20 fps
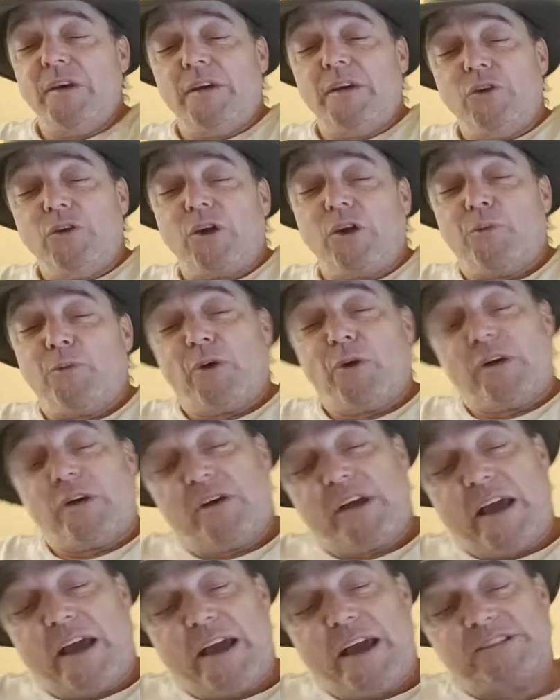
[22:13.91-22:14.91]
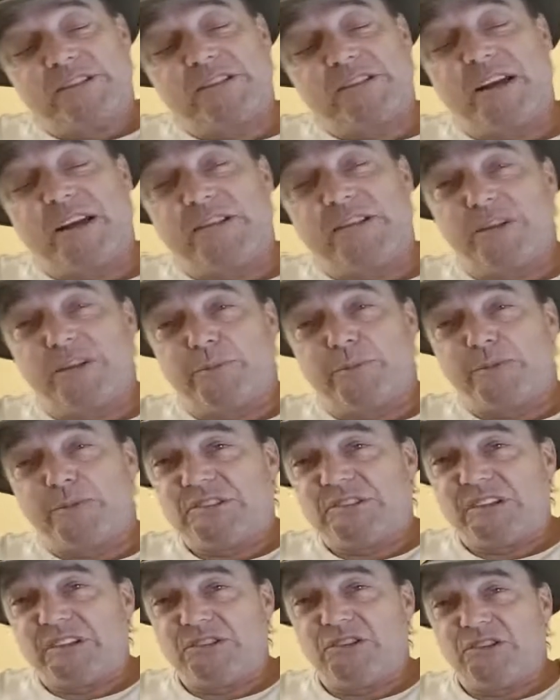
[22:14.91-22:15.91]
You can bring your gas cans up to
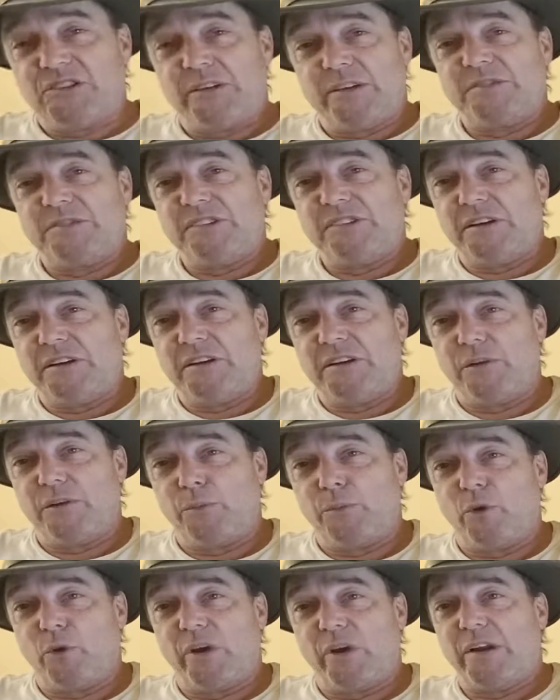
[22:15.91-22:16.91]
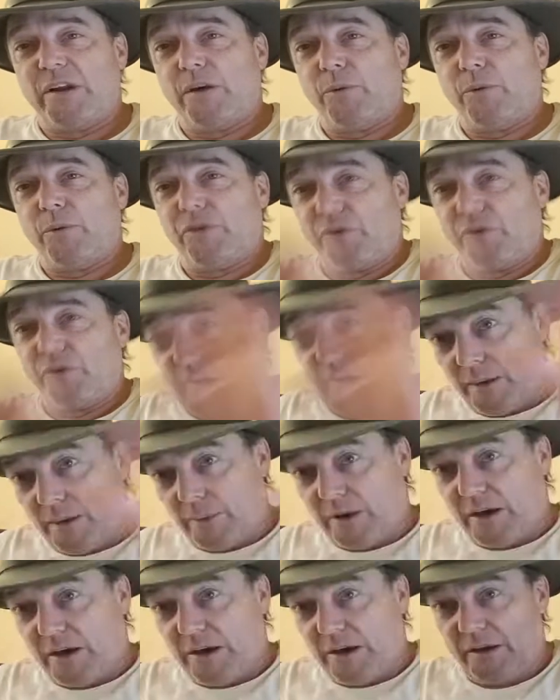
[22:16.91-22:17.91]
St. James City to the marina with your name
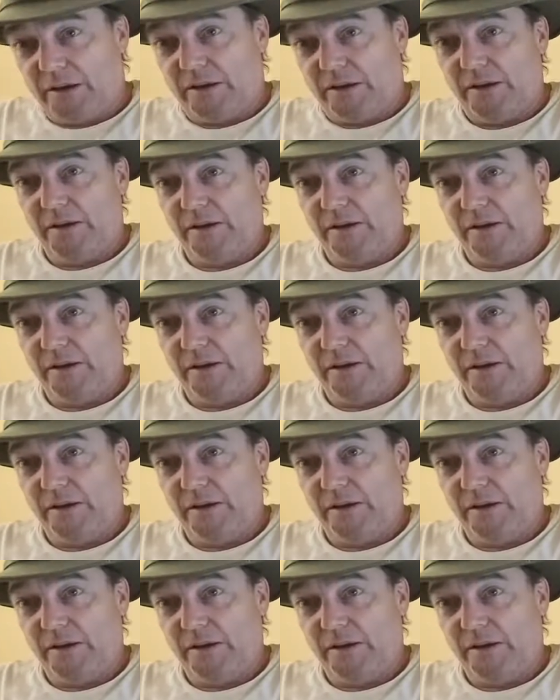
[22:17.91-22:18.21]
on it.